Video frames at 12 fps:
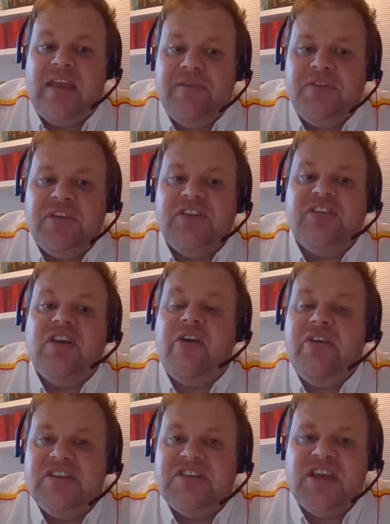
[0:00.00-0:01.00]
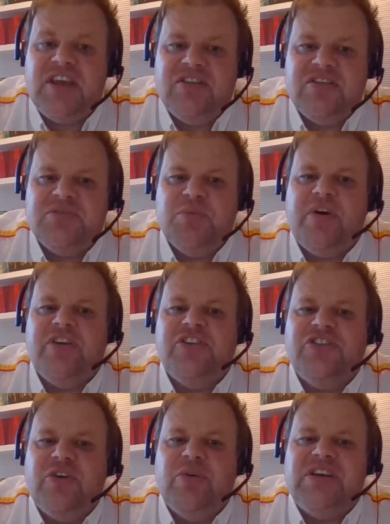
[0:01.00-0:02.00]
Given this current status, we are
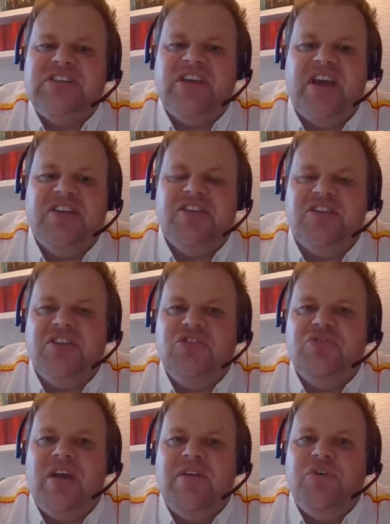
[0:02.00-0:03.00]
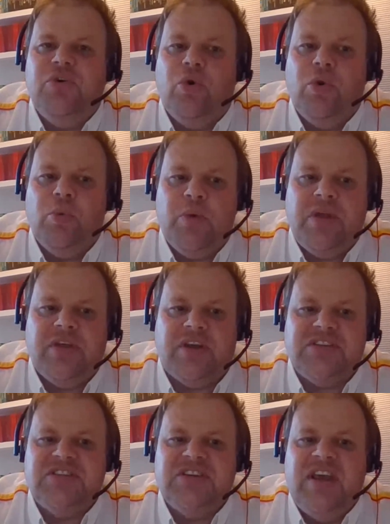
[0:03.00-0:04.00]
so excited to have you all with
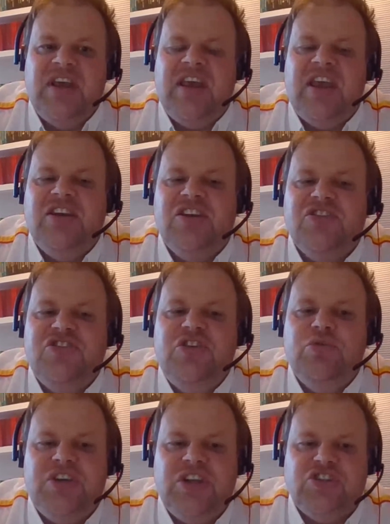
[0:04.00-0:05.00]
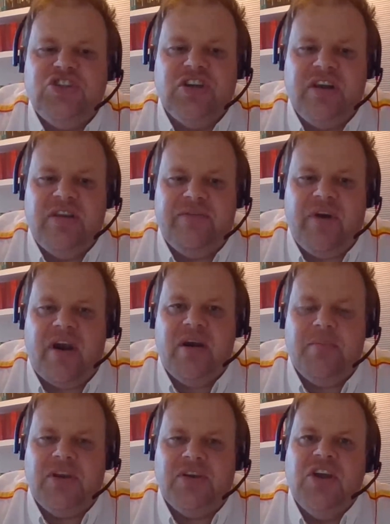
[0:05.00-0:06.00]
us in this new digital
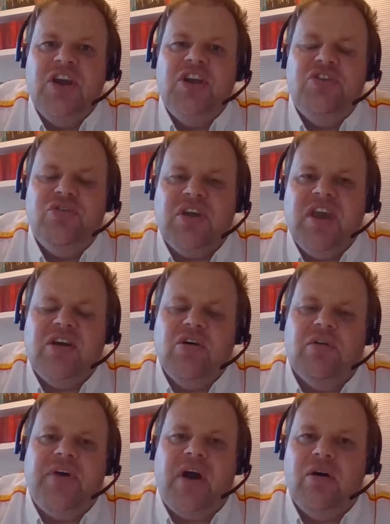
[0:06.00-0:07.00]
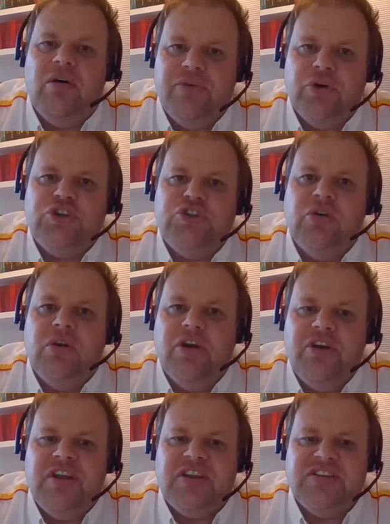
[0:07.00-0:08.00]
environment to kick off our virtual
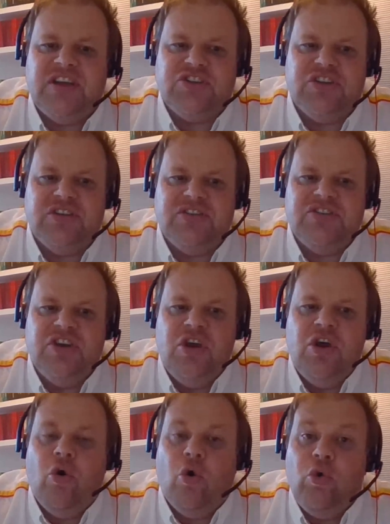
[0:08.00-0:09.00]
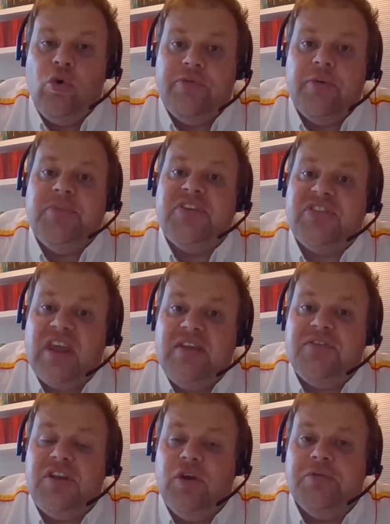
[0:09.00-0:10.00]
learning sessions, all from the
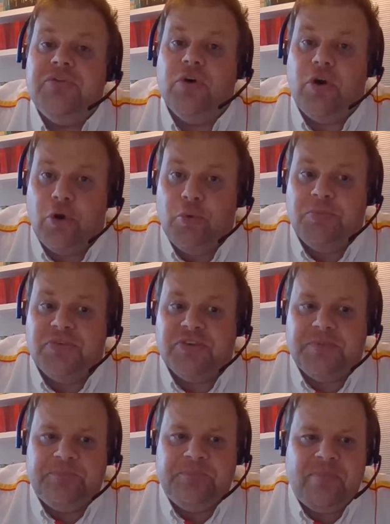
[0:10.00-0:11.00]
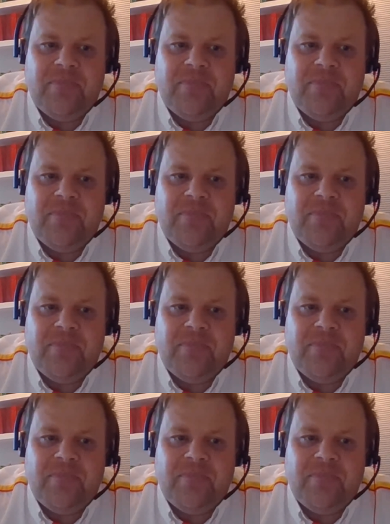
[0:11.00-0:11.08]
safety of your homes.